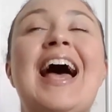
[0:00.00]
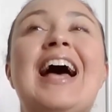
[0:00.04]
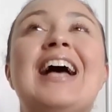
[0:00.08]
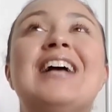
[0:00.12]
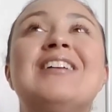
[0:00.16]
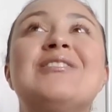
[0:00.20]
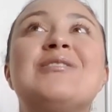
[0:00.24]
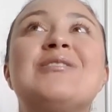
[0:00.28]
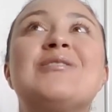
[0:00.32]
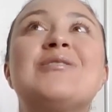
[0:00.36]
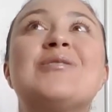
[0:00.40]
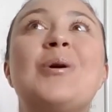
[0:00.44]

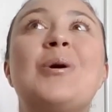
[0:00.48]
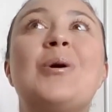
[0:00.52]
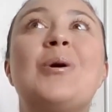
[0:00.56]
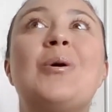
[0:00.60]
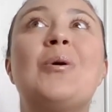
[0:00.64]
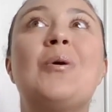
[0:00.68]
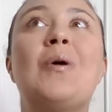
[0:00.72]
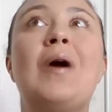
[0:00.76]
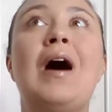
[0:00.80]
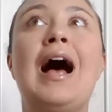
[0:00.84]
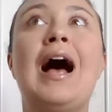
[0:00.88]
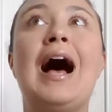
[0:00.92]
And
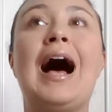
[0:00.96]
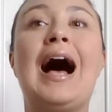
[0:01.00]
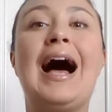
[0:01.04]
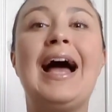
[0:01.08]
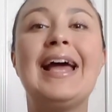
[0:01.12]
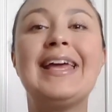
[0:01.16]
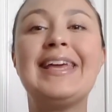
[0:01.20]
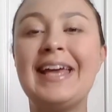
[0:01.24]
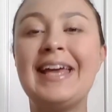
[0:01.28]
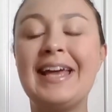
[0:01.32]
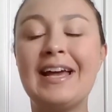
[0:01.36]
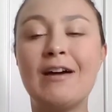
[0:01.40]
so
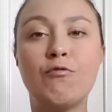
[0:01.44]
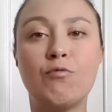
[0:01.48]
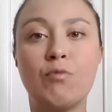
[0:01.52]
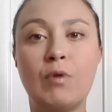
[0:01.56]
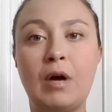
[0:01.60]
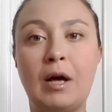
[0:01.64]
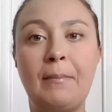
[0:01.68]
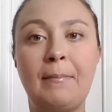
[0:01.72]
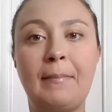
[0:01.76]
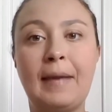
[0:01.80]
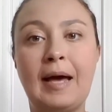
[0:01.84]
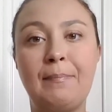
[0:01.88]
I can't
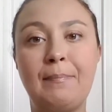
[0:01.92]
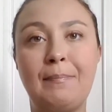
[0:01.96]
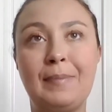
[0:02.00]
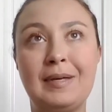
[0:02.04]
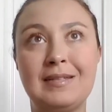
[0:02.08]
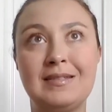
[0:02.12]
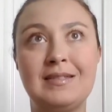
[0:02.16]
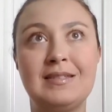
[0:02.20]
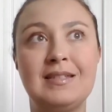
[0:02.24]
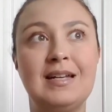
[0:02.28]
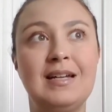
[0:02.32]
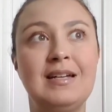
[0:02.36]
run my
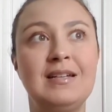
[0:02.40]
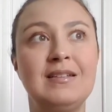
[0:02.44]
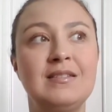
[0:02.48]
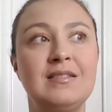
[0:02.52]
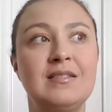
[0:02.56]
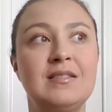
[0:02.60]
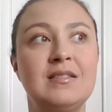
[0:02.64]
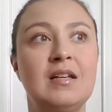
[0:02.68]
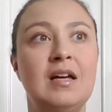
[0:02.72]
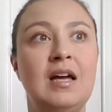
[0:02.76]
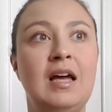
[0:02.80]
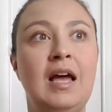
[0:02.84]

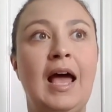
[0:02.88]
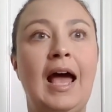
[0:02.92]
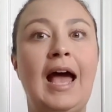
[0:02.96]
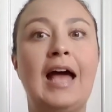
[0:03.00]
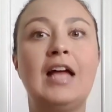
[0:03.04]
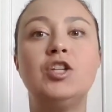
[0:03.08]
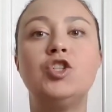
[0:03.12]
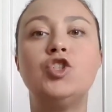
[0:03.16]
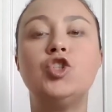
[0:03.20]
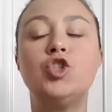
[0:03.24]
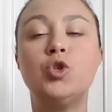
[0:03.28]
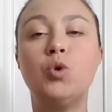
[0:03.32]
business
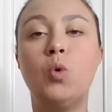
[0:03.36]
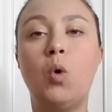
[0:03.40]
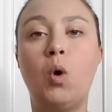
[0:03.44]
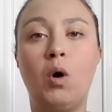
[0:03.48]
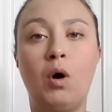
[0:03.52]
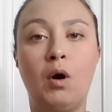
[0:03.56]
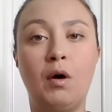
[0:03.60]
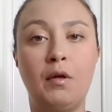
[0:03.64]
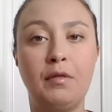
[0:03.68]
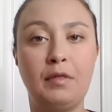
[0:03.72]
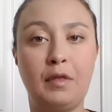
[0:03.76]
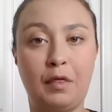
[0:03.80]
and do
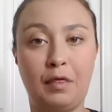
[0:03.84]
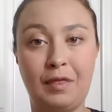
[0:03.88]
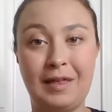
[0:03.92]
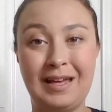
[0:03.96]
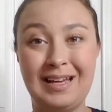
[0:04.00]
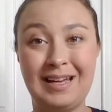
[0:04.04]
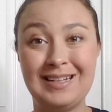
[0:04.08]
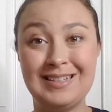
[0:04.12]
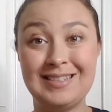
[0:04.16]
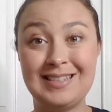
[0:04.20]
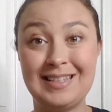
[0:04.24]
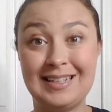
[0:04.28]
all the
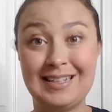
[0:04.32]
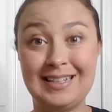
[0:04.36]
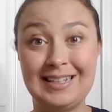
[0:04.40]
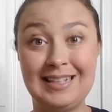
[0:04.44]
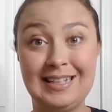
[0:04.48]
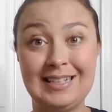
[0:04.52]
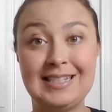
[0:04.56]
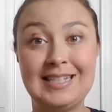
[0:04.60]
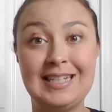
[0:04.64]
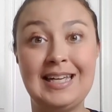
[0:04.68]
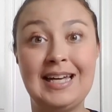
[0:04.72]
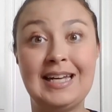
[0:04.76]
things that
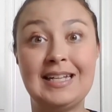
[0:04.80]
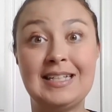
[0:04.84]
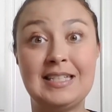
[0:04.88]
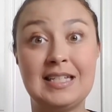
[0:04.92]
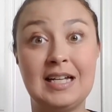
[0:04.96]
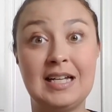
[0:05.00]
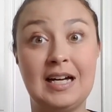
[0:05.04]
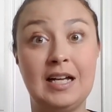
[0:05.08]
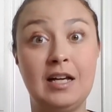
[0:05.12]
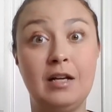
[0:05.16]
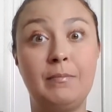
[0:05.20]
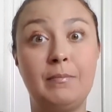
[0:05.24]
need to
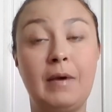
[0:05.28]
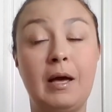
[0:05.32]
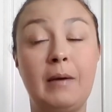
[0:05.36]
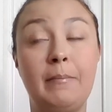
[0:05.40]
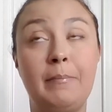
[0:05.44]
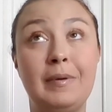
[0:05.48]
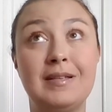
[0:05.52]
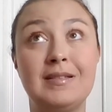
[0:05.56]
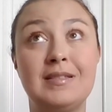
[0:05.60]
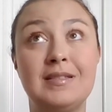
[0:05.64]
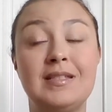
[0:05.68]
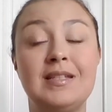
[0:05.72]
get done in my
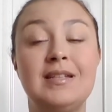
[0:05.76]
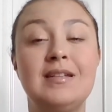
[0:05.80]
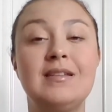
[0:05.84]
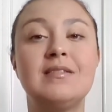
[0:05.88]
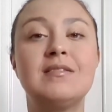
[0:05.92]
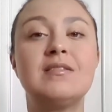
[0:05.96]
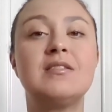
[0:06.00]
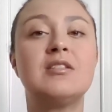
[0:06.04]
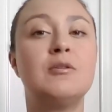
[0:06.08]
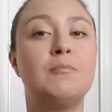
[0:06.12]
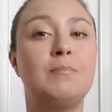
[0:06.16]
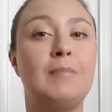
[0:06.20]

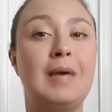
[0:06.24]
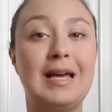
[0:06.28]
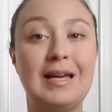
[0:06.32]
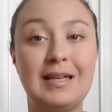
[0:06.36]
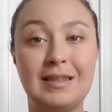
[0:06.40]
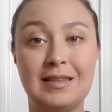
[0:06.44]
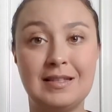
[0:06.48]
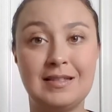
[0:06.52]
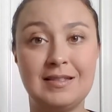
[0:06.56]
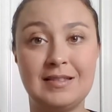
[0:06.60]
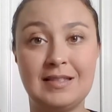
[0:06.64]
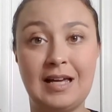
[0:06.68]
business to
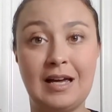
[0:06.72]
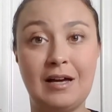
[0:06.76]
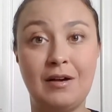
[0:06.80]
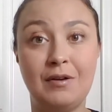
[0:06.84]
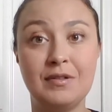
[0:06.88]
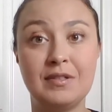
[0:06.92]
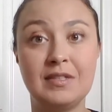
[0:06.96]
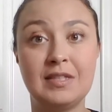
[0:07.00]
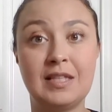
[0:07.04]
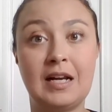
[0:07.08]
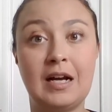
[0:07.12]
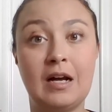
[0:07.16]
make the
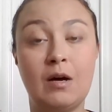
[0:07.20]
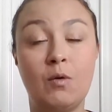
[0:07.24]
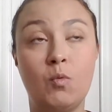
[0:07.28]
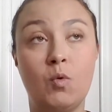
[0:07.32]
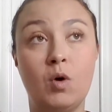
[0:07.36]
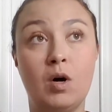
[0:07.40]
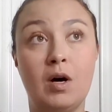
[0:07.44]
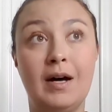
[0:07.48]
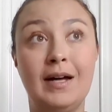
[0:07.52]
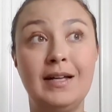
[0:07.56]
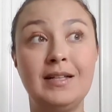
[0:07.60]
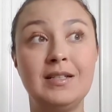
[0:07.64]
sales that I
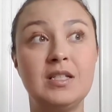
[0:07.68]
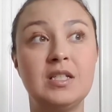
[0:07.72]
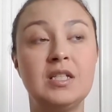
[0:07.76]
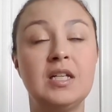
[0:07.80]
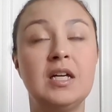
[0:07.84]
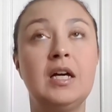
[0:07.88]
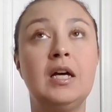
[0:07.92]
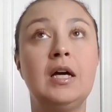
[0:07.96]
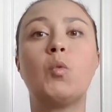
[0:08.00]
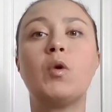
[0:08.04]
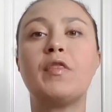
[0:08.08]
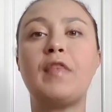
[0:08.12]
want
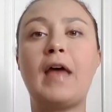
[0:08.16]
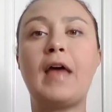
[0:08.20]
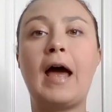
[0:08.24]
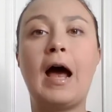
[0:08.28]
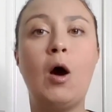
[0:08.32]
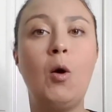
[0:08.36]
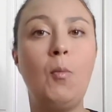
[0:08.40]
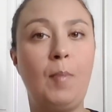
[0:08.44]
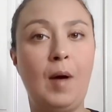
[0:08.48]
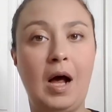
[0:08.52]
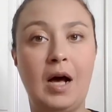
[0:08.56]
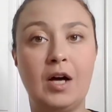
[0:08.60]

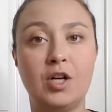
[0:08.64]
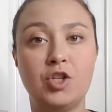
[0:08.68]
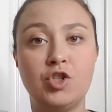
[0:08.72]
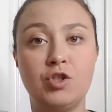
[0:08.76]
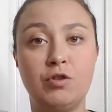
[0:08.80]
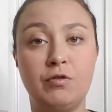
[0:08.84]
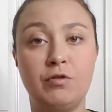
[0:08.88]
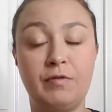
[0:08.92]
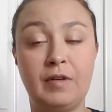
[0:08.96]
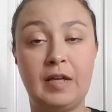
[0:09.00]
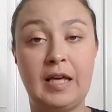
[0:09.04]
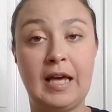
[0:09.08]
without
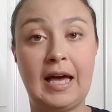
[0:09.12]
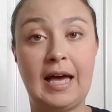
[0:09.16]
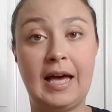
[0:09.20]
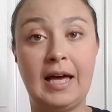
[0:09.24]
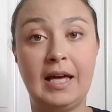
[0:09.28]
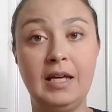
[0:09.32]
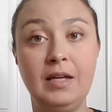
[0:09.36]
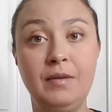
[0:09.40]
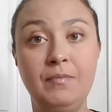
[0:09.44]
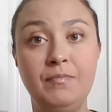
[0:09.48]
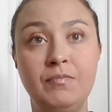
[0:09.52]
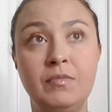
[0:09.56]
Posher V
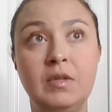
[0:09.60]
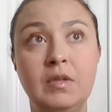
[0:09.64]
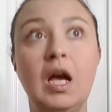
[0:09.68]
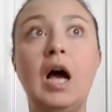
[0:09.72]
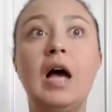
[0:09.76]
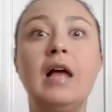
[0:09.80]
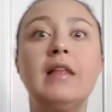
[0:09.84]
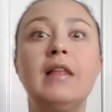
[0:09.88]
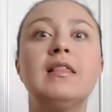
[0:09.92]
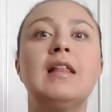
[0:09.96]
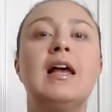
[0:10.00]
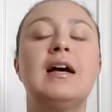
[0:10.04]
A,
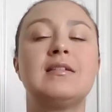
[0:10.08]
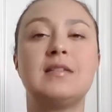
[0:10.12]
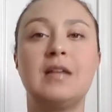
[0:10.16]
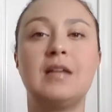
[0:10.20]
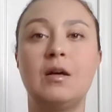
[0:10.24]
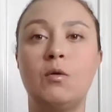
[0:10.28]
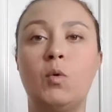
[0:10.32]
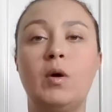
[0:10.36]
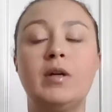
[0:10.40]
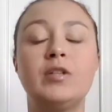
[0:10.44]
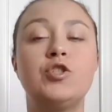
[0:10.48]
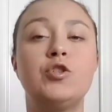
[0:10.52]
unless
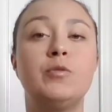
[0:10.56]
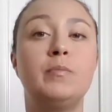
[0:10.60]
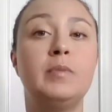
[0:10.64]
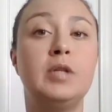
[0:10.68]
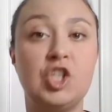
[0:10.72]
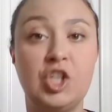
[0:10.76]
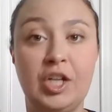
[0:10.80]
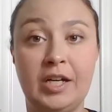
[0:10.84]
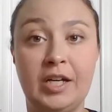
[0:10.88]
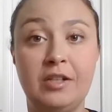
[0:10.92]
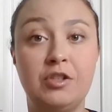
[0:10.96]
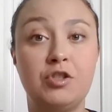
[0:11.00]
I want to
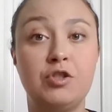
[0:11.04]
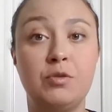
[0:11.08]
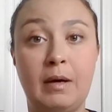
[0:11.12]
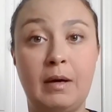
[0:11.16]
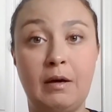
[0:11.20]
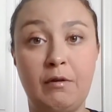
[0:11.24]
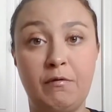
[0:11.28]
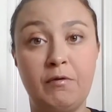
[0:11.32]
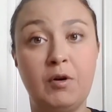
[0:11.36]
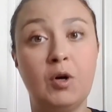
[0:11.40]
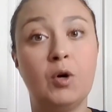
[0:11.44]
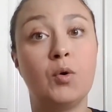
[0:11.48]
be chained to
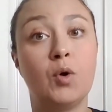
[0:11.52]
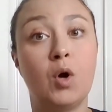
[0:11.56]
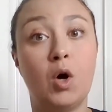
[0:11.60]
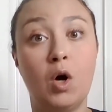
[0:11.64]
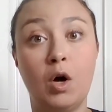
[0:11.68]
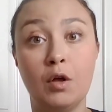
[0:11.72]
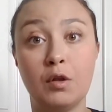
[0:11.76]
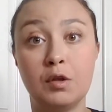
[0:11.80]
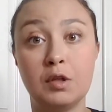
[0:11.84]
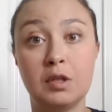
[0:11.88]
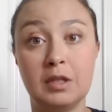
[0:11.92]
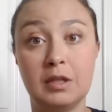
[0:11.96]
my phone
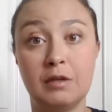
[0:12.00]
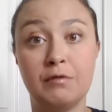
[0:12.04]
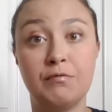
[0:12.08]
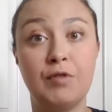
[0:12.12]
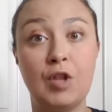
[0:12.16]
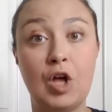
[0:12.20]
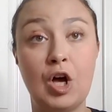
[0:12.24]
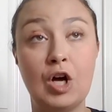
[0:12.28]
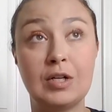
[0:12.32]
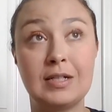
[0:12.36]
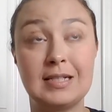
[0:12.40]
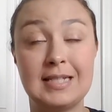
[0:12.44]
all the
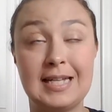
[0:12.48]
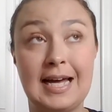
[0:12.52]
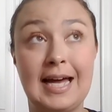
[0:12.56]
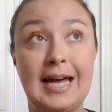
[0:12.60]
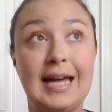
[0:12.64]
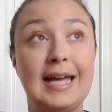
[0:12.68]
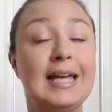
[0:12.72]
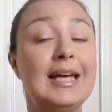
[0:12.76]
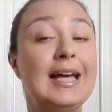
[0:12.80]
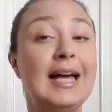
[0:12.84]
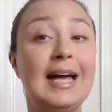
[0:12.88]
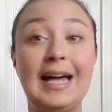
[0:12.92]
live long
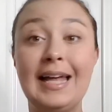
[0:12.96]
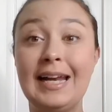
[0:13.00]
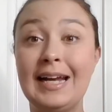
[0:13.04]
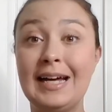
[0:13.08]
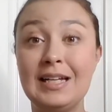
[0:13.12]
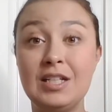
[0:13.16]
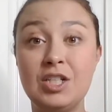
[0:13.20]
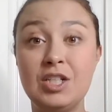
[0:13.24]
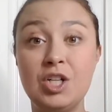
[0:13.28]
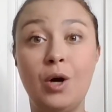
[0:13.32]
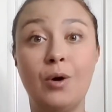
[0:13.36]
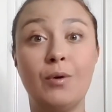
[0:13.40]
day, and
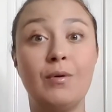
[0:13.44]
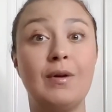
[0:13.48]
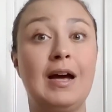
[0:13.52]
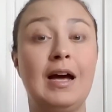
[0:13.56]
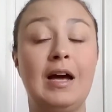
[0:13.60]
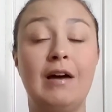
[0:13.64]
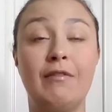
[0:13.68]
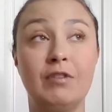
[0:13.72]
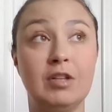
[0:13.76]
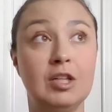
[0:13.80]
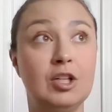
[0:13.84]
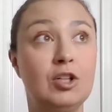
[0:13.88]
I don't.
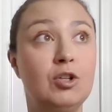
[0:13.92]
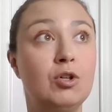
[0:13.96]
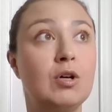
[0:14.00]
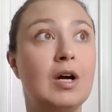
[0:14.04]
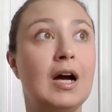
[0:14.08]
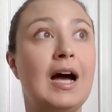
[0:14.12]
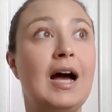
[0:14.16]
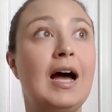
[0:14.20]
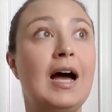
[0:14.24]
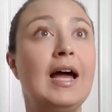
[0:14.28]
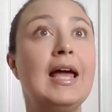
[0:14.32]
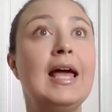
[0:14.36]
I have a little
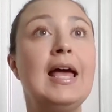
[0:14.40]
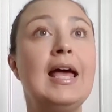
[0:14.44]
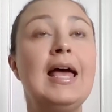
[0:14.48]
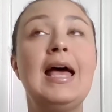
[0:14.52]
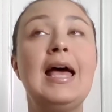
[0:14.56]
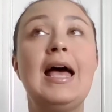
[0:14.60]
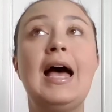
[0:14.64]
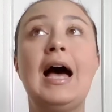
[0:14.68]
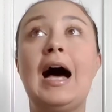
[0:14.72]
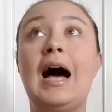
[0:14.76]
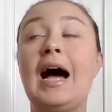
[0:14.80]
guy,